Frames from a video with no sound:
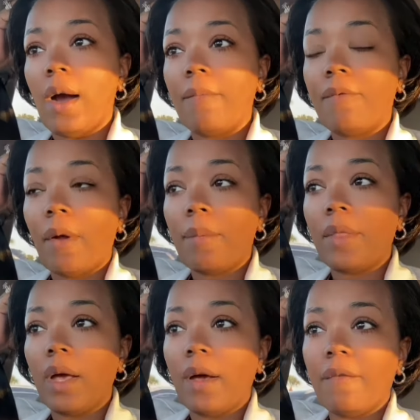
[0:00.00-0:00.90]
from
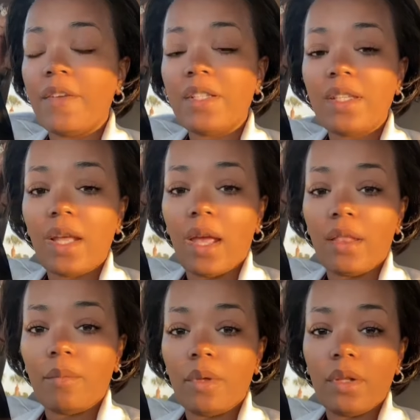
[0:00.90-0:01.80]
the
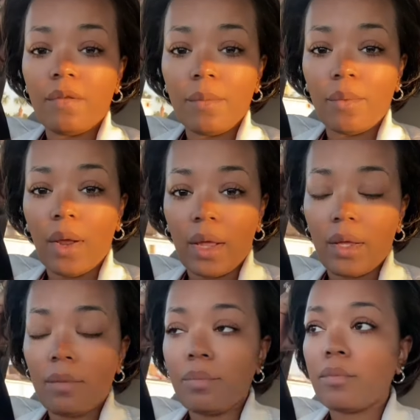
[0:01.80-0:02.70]
VTA, the middle of the
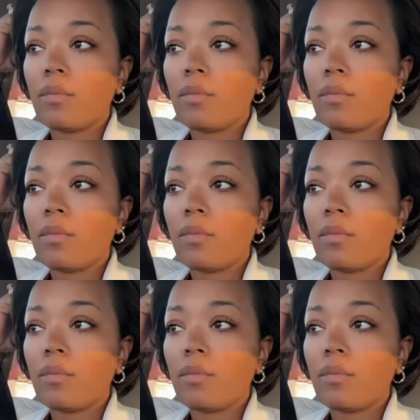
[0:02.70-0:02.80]
brain,